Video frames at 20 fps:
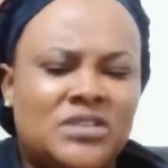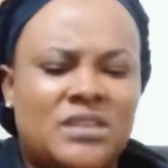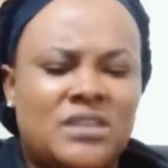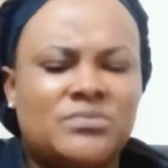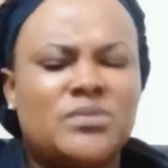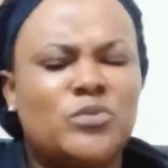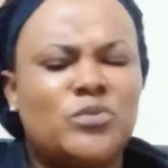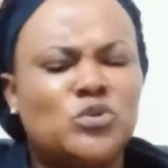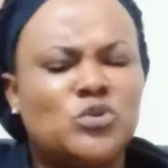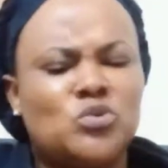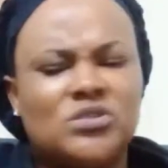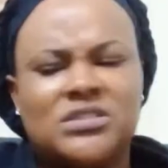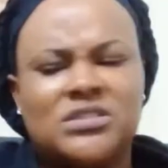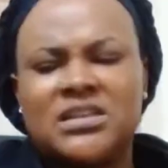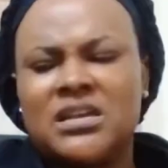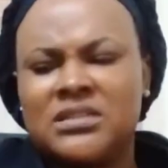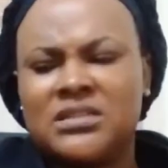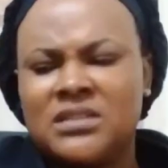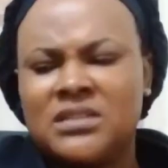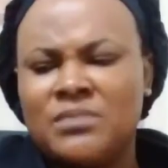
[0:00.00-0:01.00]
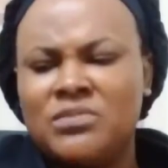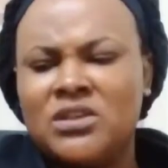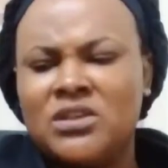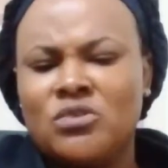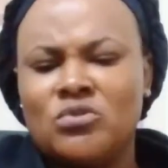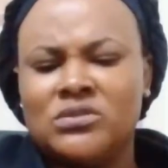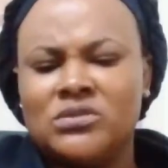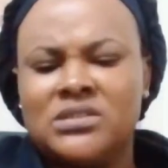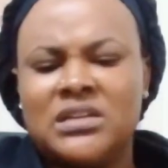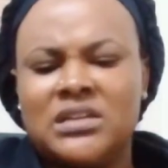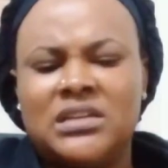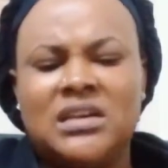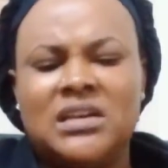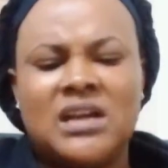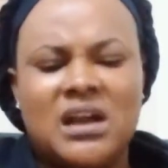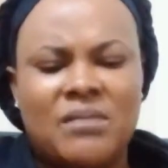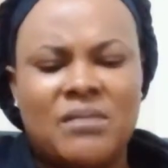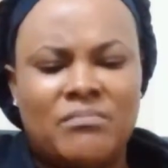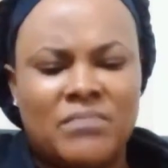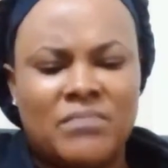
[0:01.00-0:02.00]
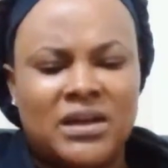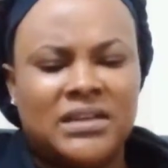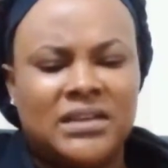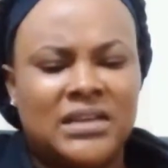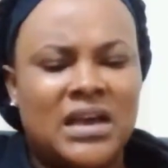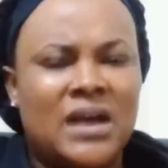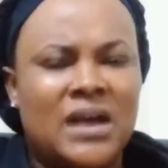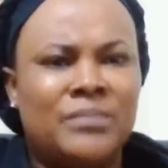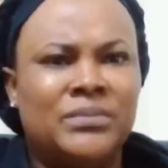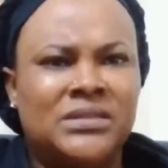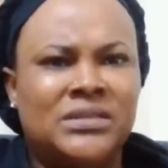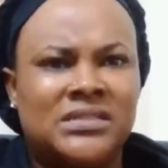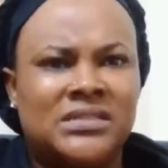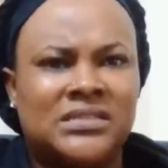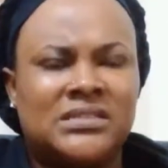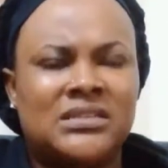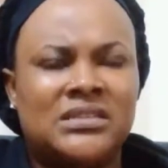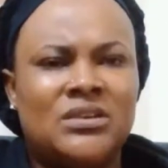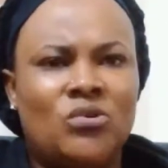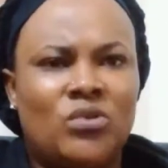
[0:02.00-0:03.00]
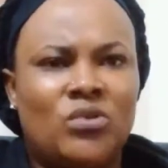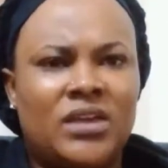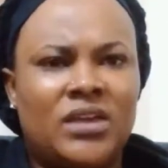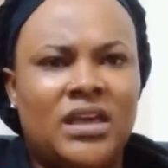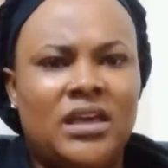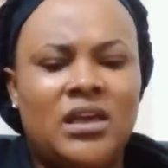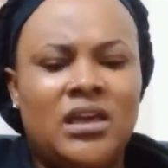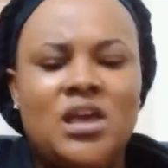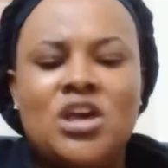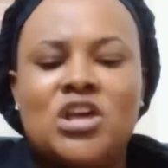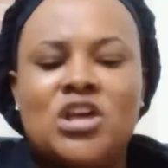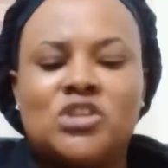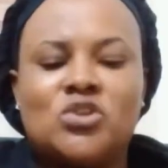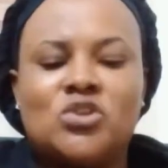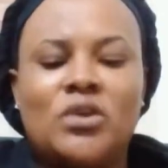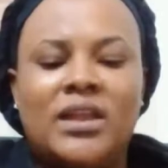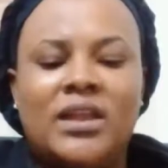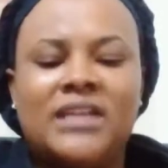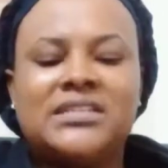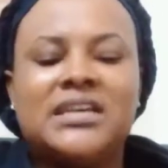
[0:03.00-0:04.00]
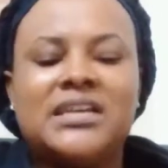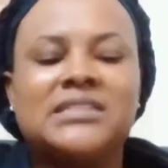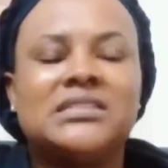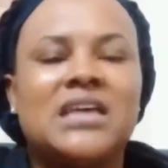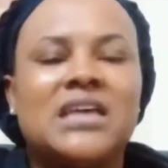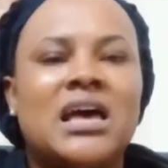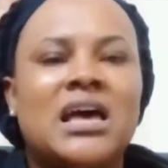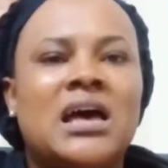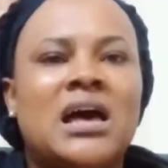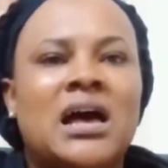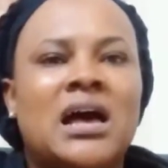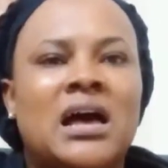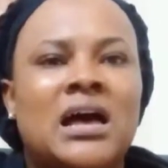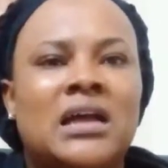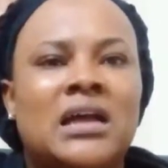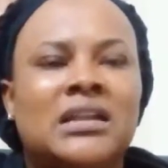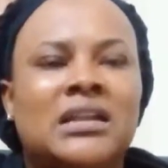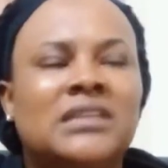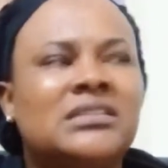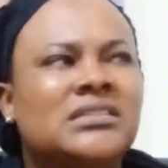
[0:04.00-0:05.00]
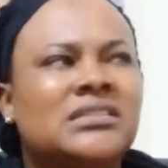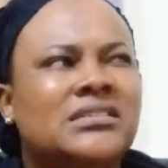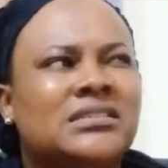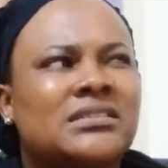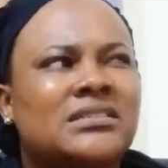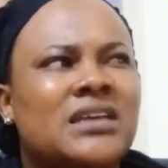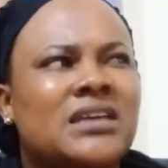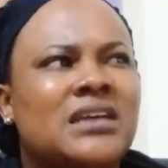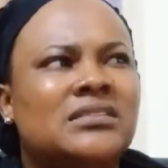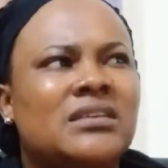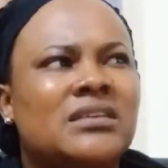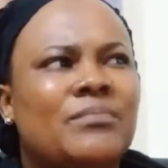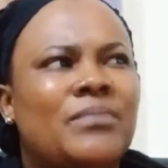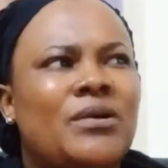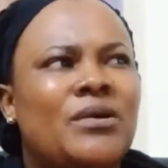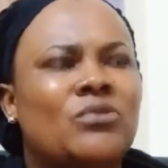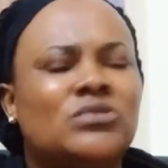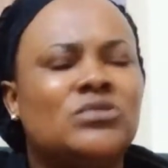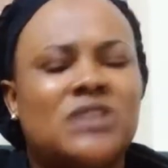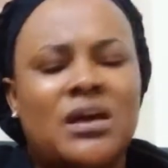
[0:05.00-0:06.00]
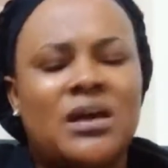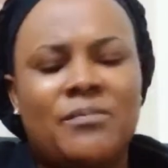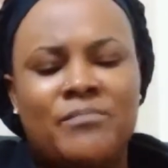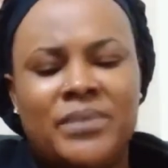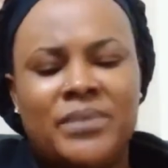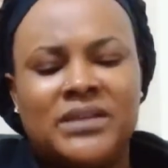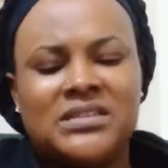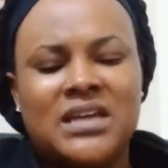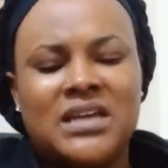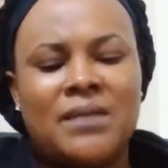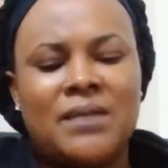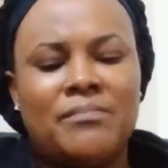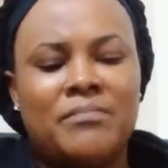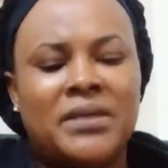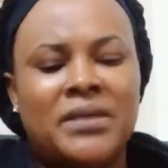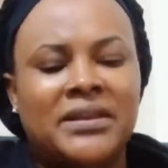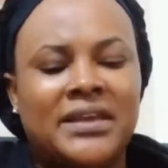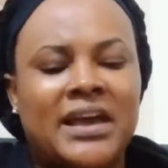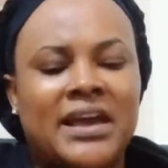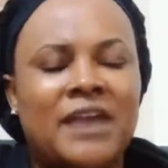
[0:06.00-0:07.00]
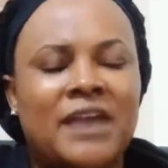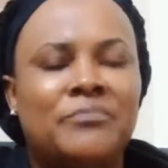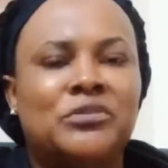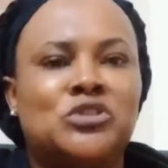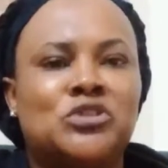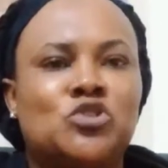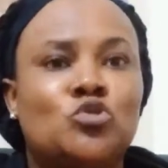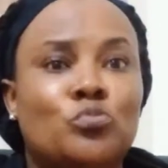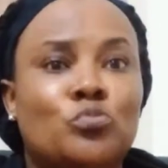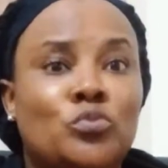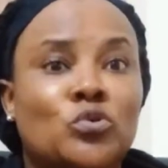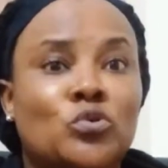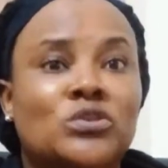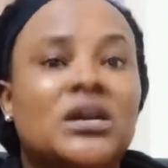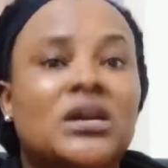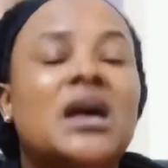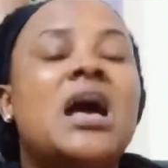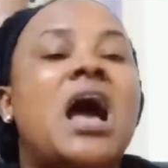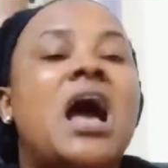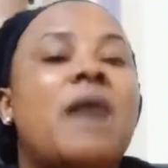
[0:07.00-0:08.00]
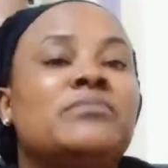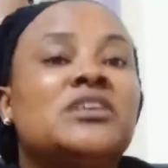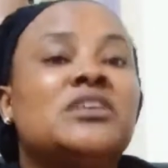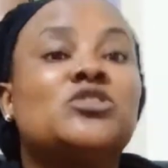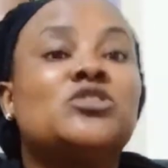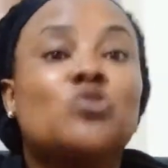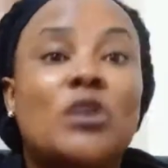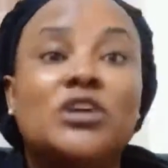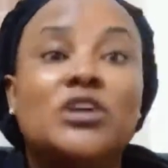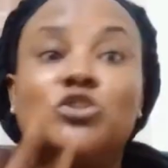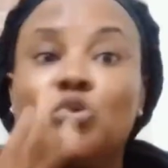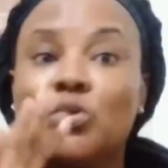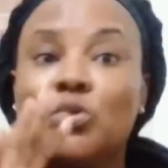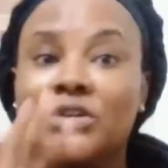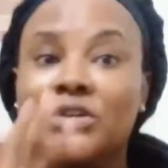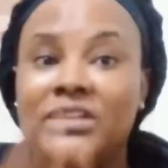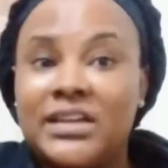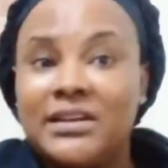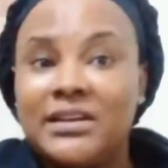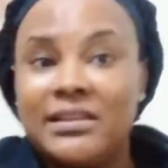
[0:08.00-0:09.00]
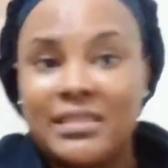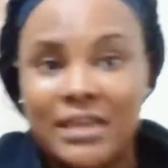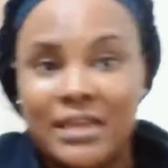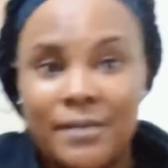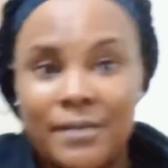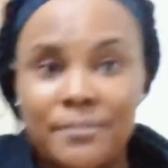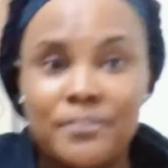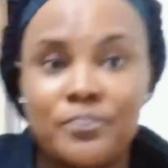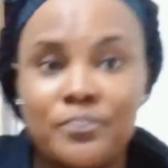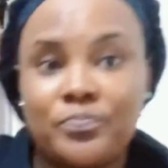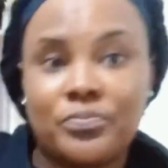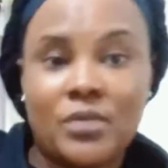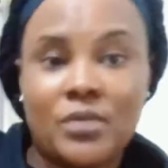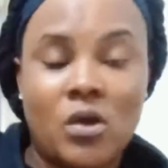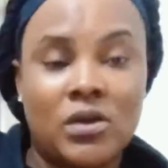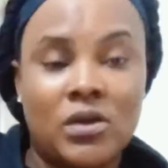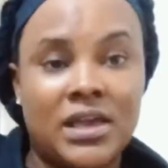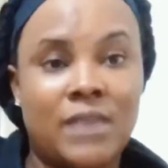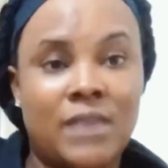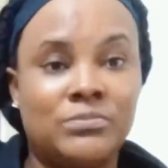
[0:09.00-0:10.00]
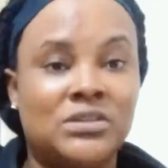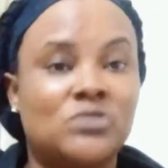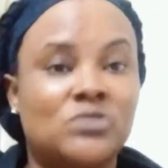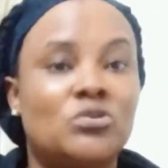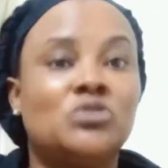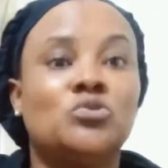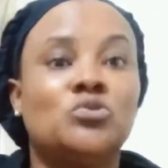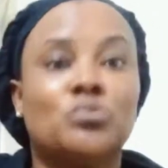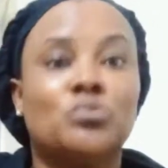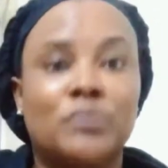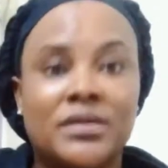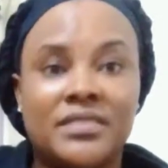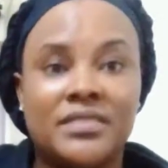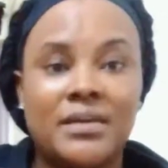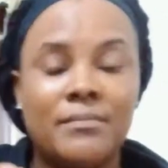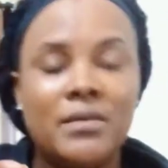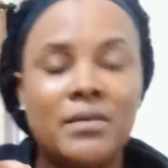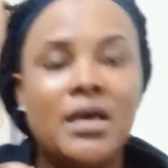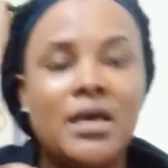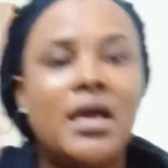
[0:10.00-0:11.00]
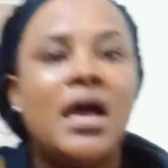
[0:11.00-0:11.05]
I'm supposed to discuss something concerning money habits. Okay? So, let us discuss about better money habits to build. I'm just going to read them. Okay? I'm just going to read them.